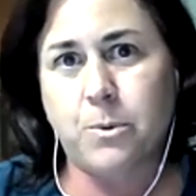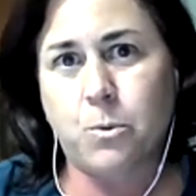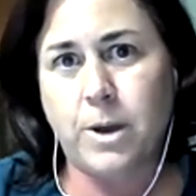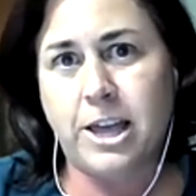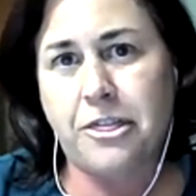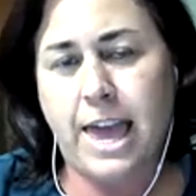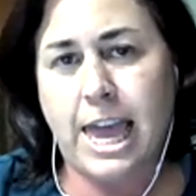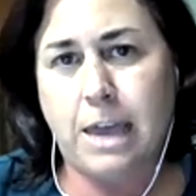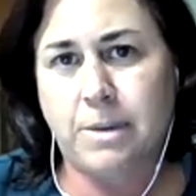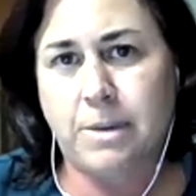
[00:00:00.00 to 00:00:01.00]
with
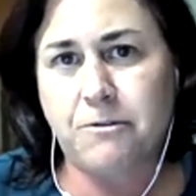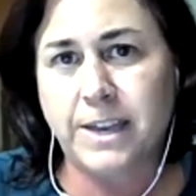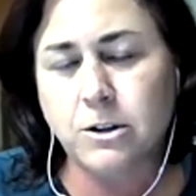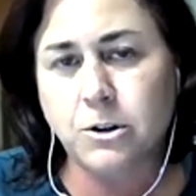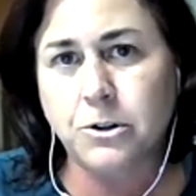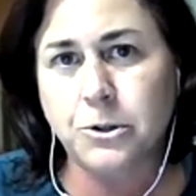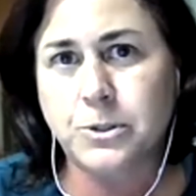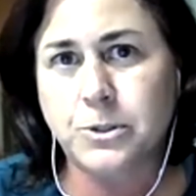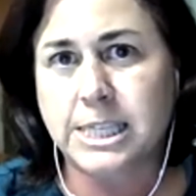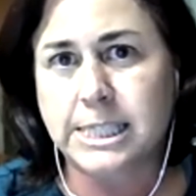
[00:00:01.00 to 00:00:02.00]
Amy Finkel,
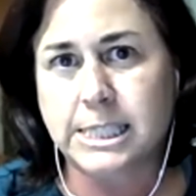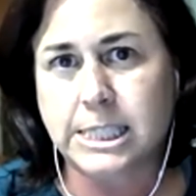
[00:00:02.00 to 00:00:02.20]
who's the,